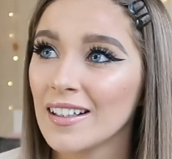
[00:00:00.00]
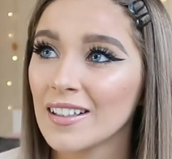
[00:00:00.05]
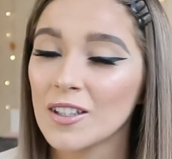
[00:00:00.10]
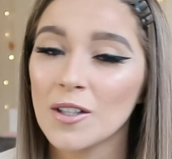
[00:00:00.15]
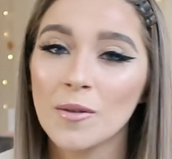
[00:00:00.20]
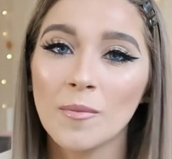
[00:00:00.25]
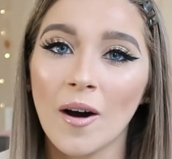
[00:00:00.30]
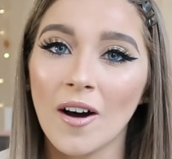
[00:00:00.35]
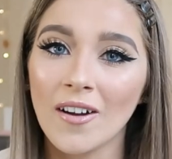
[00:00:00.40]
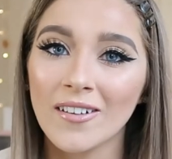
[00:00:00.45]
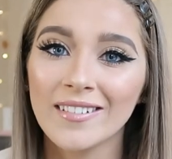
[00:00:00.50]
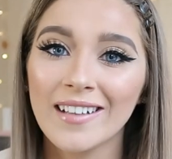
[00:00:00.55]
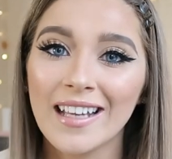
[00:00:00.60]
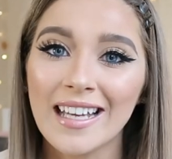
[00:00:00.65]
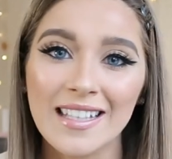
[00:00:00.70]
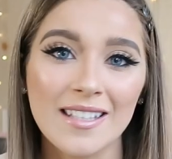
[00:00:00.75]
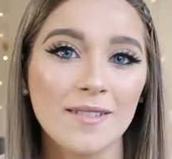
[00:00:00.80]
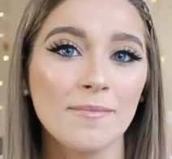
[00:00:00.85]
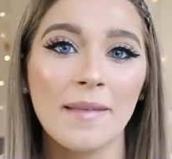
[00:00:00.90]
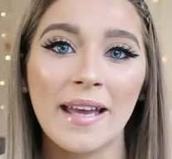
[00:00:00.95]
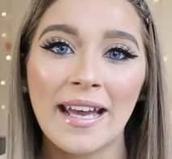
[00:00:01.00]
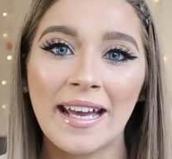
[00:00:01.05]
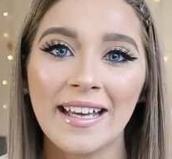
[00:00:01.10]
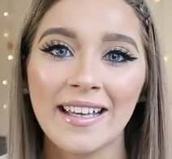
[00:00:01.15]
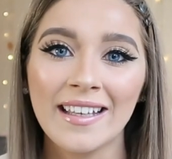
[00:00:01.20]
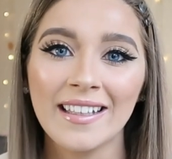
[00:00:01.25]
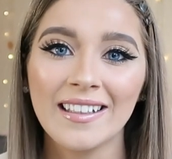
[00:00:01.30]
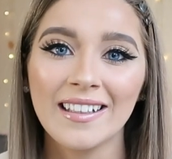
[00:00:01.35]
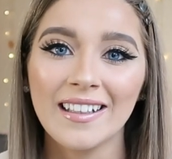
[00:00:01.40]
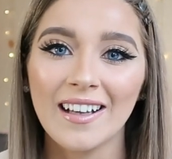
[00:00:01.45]
Come on, it's
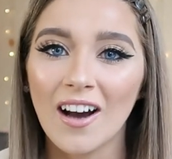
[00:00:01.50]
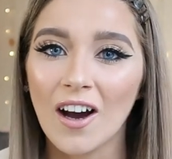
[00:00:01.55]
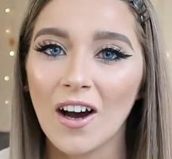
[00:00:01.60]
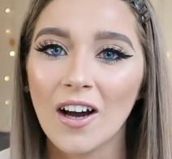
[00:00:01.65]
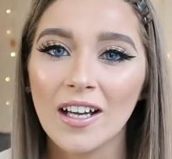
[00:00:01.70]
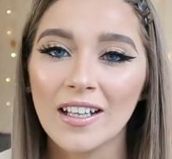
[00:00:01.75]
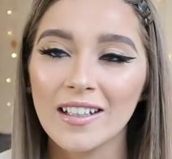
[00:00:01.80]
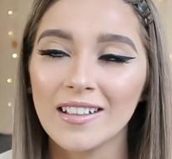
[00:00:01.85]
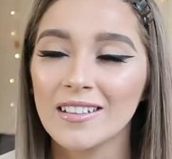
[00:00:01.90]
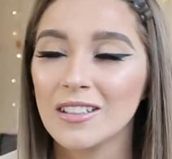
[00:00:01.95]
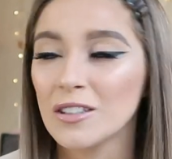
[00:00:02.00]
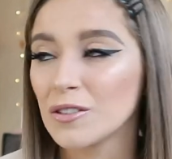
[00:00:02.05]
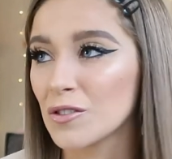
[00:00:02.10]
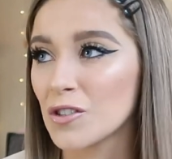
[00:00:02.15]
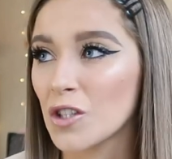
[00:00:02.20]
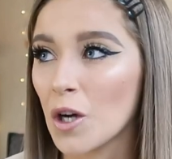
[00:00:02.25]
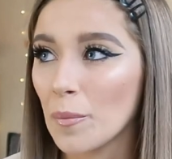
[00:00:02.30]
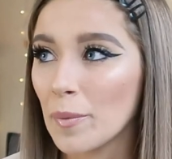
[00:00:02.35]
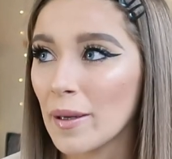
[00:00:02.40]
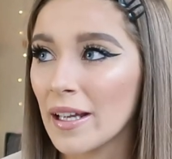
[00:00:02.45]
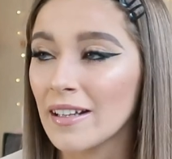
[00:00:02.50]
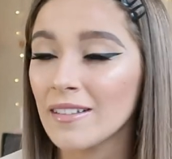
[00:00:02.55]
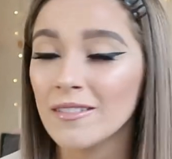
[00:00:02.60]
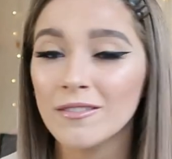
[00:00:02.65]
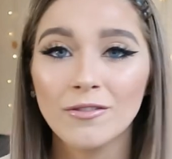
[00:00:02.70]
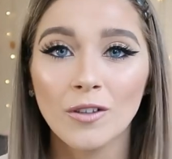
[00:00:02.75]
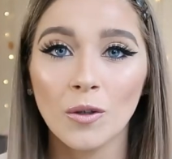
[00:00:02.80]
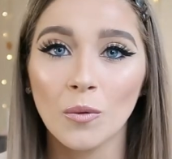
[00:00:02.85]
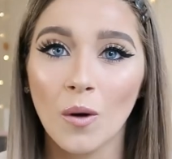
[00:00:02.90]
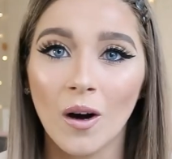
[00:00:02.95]
me. I love shopping
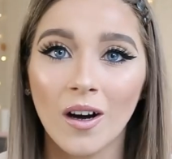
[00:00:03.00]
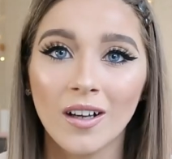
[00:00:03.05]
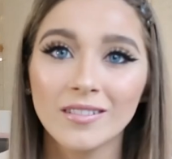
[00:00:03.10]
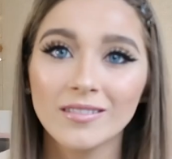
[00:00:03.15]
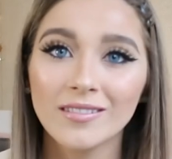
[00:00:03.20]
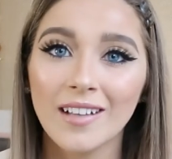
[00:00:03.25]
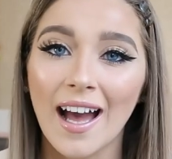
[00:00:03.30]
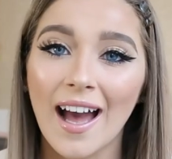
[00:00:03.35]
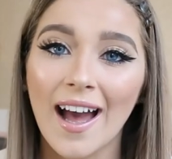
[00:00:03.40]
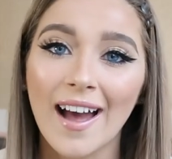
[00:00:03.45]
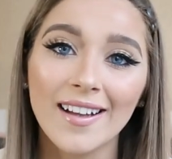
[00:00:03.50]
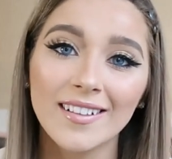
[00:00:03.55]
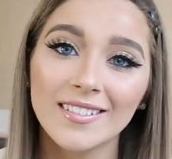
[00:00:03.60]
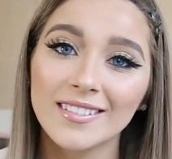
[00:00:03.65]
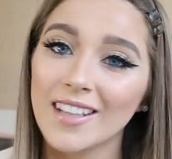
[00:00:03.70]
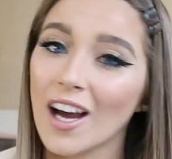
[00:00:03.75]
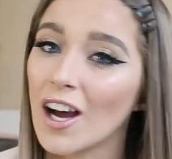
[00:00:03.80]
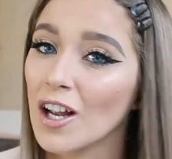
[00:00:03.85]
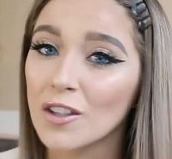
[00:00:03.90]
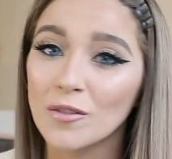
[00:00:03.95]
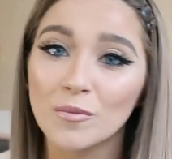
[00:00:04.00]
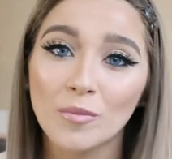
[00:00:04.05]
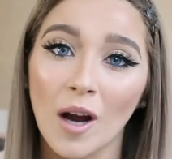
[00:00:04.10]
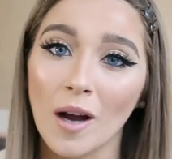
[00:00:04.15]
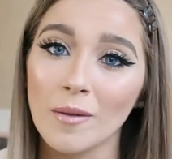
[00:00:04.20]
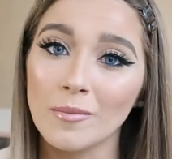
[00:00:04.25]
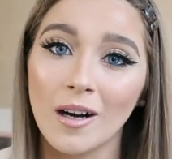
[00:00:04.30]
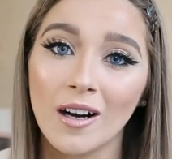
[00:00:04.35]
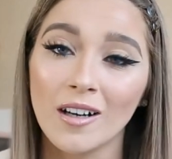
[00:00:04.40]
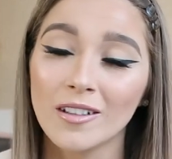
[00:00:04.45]
for one and I love
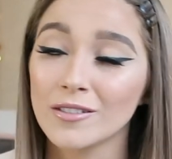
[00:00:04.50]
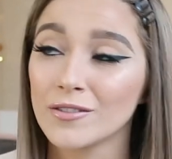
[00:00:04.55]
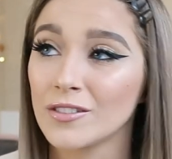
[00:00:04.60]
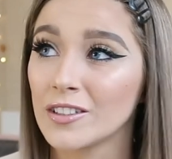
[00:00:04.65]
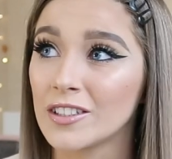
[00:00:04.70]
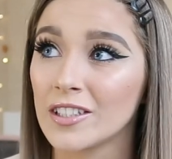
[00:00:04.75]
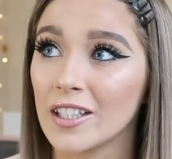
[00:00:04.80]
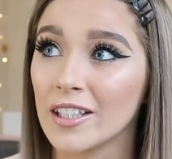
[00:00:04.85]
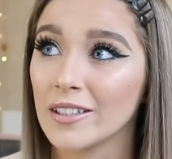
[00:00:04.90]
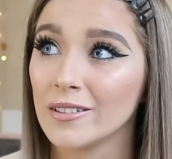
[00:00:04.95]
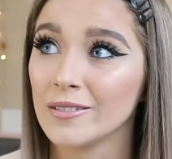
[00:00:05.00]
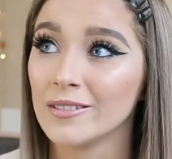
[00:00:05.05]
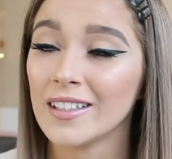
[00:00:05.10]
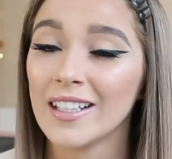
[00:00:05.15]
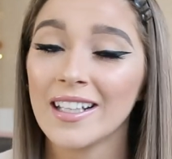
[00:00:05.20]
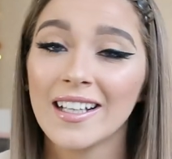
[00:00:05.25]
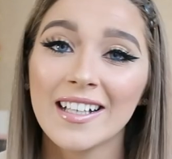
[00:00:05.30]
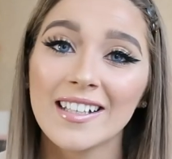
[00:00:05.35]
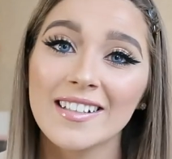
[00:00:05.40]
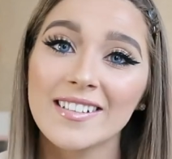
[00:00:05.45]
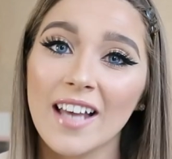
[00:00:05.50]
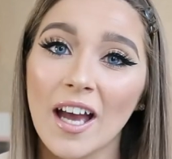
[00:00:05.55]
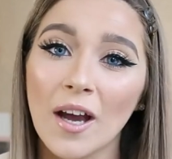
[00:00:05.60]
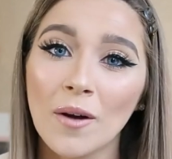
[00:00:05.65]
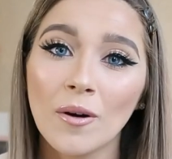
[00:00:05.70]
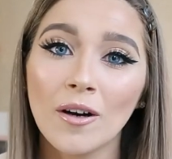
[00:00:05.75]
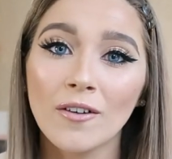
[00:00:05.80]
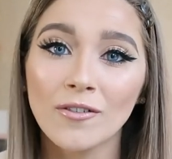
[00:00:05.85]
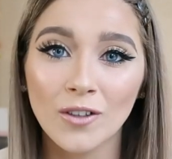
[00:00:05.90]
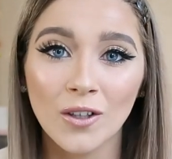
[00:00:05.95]
Primark for two.
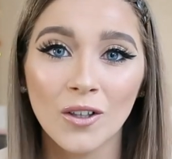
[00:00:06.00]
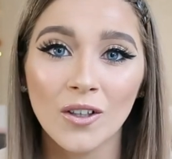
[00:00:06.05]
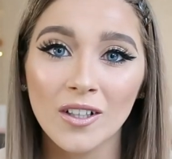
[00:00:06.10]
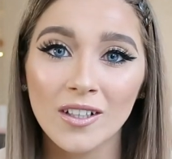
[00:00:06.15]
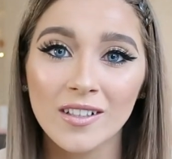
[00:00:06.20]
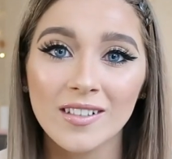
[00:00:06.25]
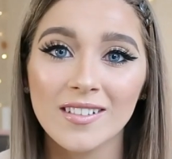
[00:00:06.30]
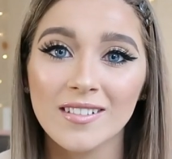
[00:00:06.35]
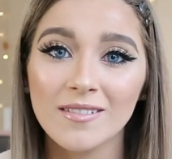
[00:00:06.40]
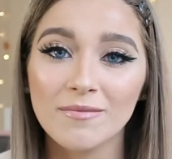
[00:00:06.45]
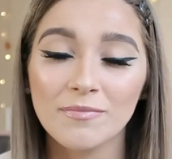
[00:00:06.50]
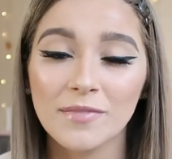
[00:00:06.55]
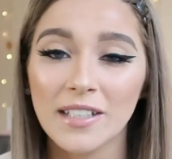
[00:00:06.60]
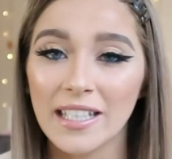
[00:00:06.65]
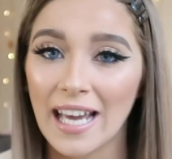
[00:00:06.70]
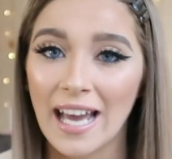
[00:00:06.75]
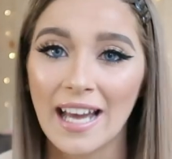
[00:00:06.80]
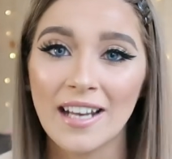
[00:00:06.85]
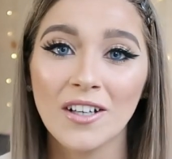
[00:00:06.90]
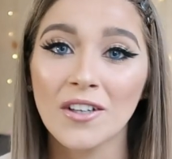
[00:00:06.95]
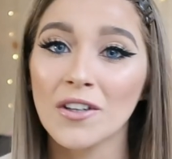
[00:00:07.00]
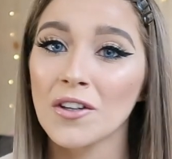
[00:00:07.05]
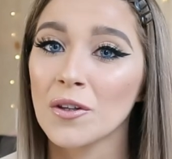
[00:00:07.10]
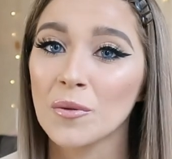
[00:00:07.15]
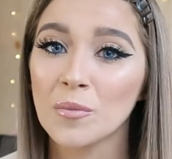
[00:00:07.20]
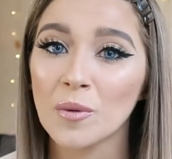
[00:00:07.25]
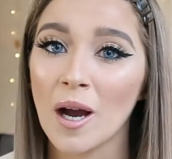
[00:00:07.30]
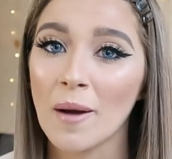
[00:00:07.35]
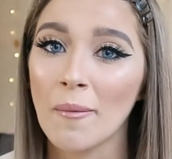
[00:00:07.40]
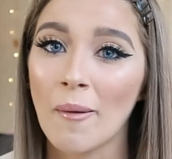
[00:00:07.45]
So of course you're getting another
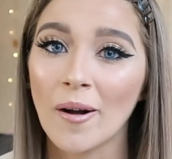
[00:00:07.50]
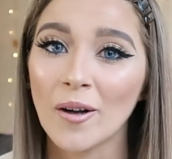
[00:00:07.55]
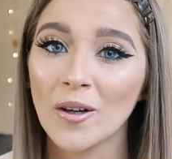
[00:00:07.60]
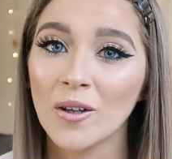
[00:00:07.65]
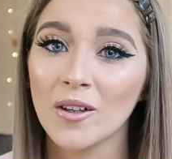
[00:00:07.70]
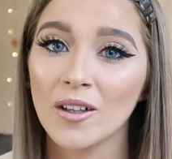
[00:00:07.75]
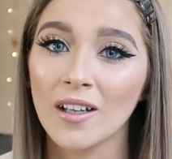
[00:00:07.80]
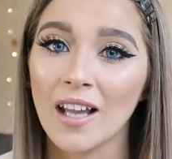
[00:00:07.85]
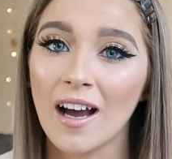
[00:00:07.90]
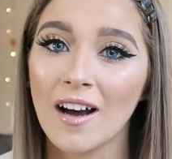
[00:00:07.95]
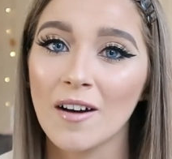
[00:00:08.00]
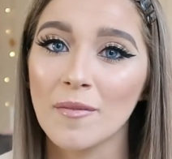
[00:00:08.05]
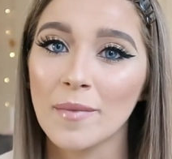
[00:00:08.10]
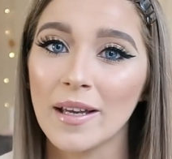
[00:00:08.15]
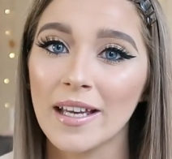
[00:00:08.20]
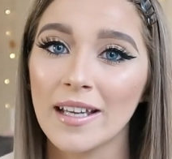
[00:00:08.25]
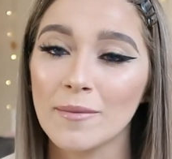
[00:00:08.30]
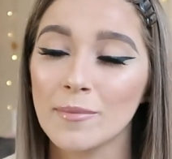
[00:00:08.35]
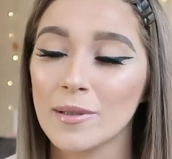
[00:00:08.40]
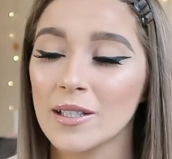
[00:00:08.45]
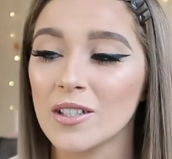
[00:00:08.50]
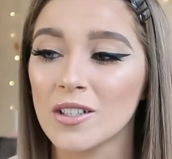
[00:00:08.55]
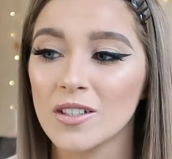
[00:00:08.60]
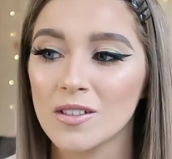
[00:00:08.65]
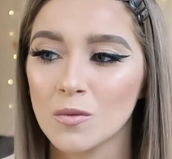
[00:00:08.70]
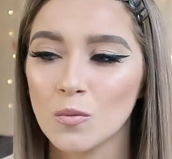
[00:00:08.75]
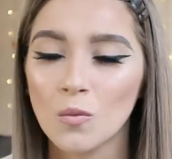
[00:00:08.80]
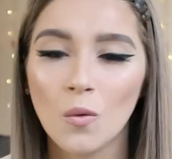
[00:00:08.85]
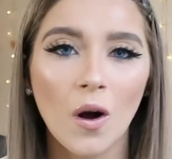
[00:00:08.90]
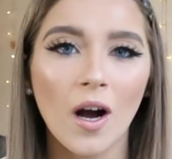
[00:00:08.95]
Primark haul out of me
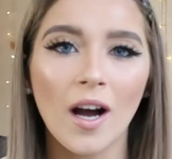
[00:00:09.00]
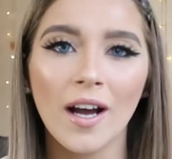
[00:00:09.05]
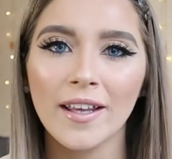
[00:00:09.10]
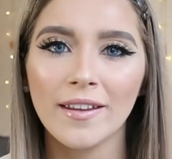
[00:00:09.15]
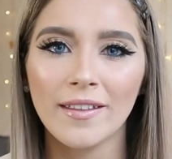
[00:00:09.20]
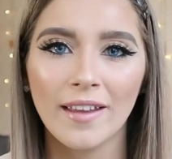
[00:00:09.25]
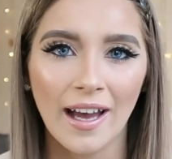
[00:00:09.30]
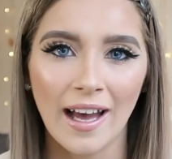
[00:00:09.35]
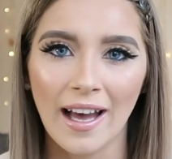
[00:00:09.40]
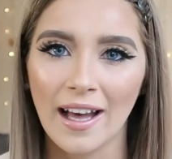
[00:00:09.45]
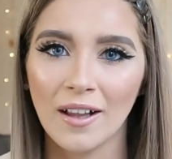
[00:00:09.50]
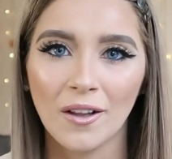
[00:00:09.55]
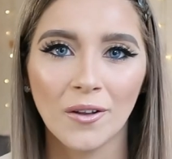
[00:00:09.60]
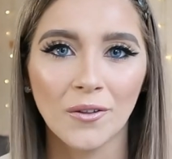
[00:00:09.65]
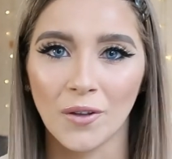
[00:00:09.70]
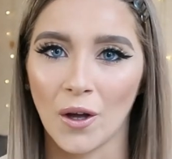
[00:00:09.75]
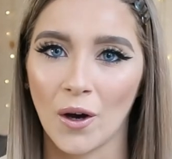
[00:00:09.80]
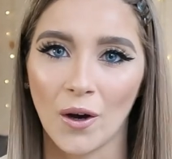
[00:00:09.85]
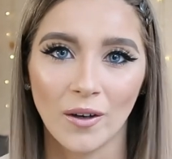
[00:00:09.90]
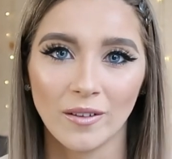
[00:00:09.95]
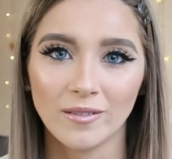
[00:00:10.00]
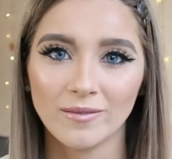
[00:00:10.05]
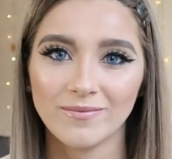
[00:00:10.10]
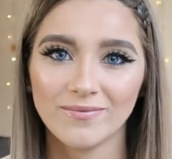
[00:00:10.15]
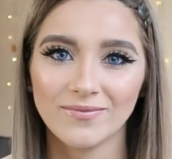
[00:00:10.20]
because why the hell not?